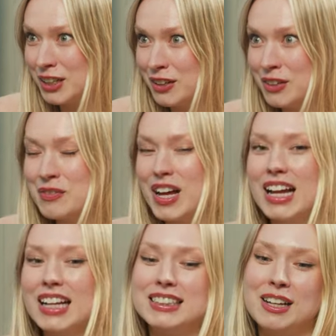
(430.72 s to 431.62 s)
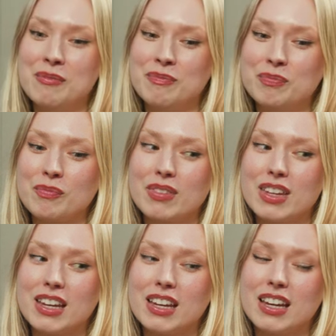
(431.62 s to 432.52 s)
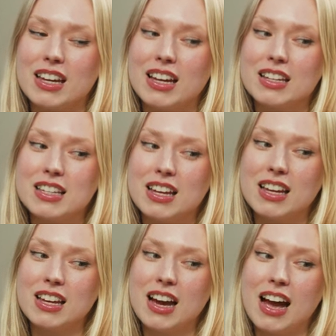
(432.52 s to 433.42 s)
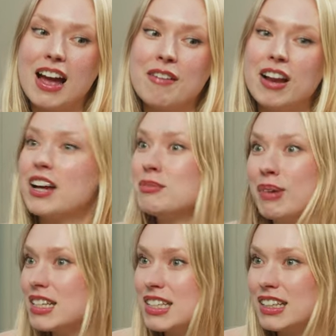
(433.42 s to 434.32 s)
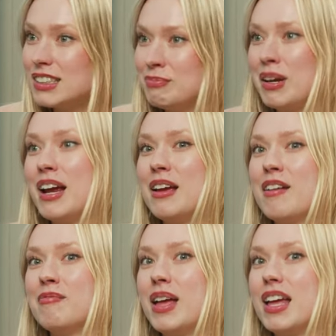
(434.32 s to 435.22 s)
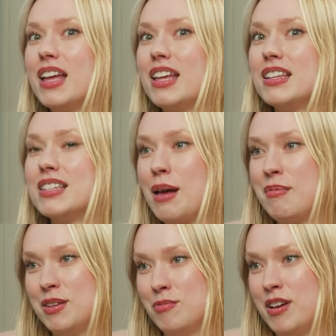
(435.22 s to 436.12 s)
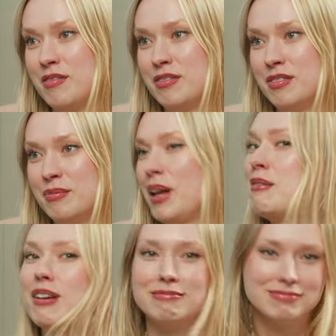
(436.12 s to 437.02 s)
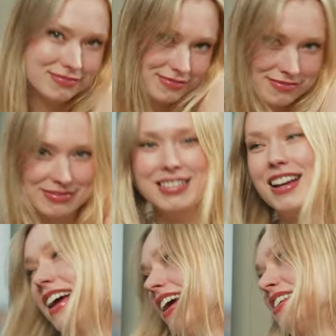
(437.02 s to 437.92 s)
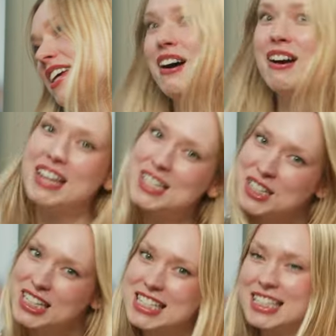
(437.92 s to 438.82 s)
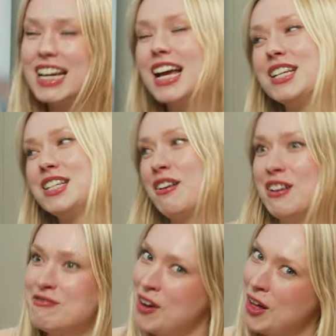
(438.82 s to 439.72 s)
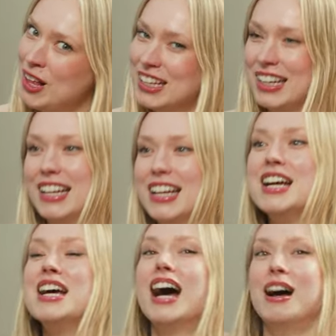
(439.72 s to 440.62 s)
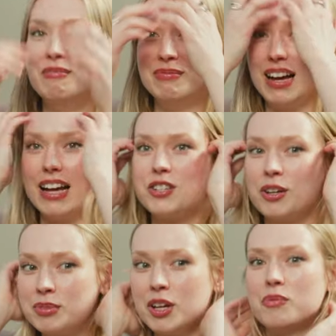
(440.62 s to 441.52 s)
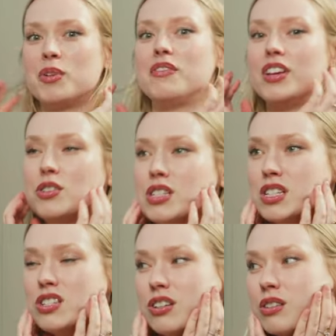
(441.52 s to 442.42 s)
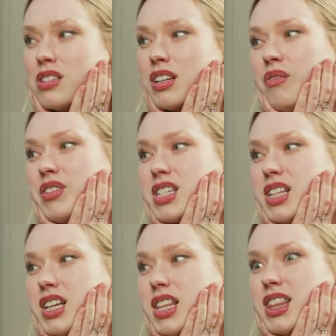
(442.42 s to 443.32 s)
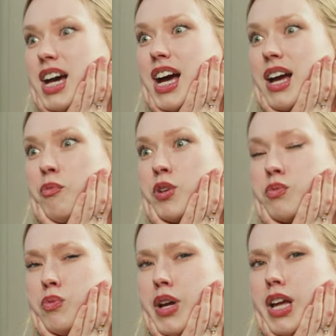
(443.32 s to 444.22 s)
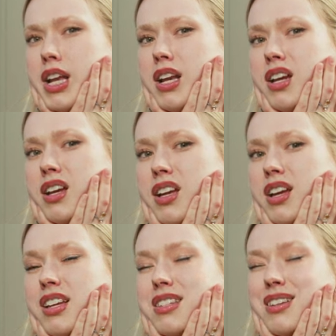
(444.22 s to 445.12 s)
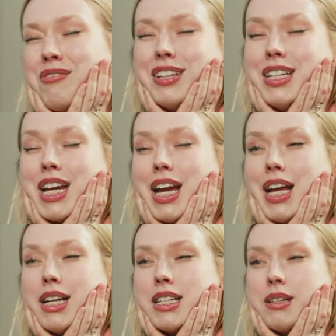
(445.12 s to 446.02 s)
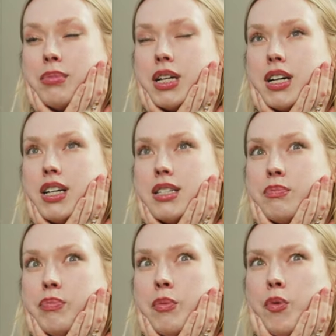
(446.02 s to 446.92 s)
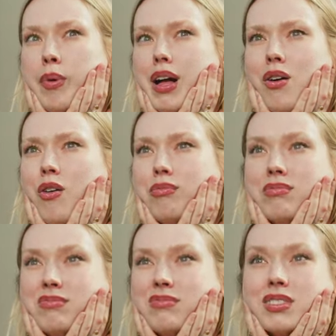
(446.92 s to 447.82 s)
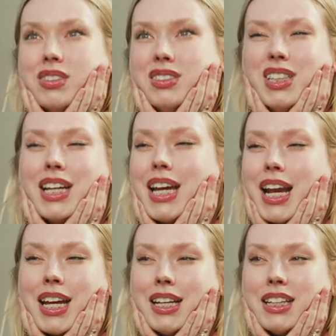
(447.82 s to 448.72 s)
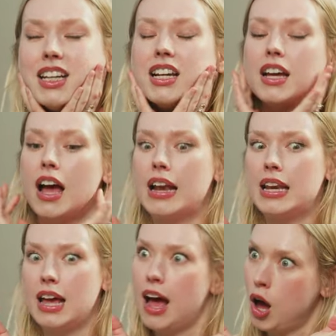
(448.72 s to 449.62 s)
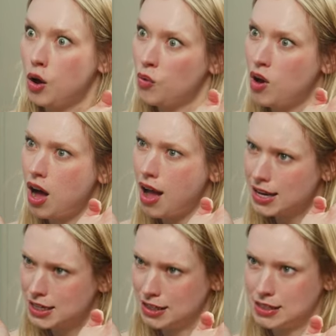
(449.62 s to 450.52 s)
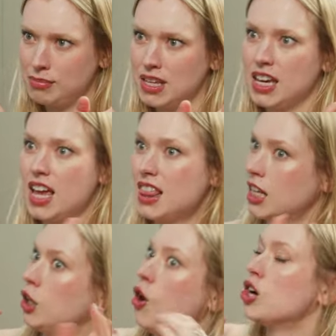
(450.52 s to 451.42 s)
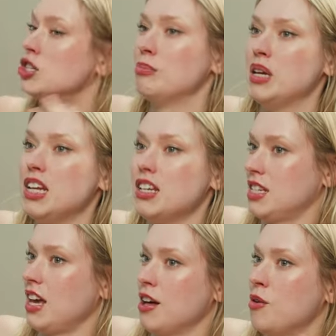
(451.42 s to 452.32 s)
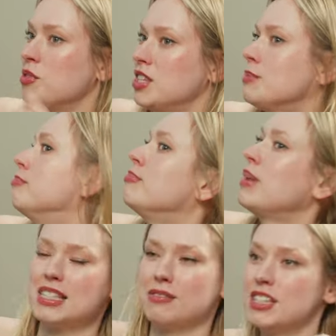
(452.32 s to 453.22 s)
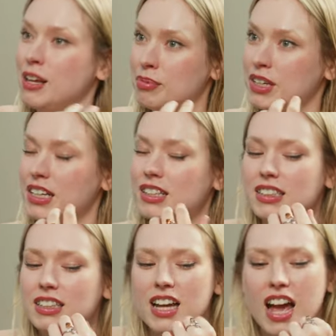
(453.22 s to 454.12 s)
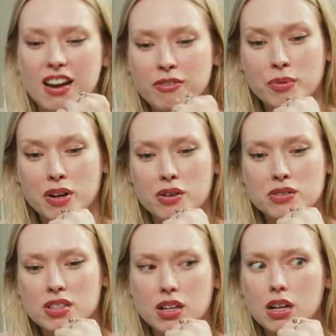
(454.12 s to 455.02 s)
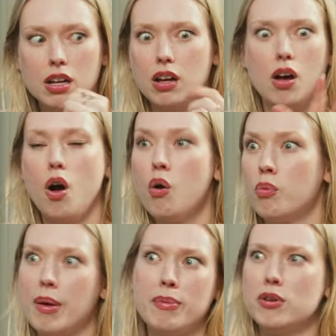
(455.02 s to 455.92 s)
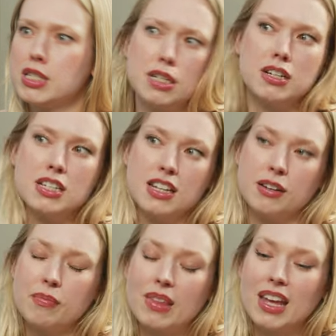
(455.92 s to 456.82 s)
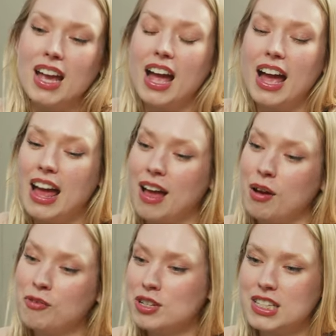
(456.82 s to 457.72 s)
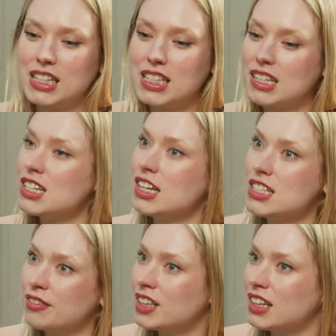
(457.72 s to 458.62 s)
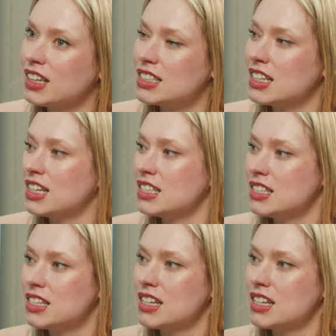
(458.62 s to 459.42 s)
you know, and um, because I haven't actually met his kids, but I have met his, Sabi, his wife. Okay. But anyway, yeah. shout out Idris, That's shout out ball. Yeah. um, I jumped on one of Idris's tunes, and obviously nice. that was when stuff really changed because people back home didn't get it. Yeah. And now I had done something in the larger media scale That's with it. this massive celebrity. And everyone goes, oh, maybe you're serious then. Mm-hmm. Uh, of course, that doesn't change everything because it is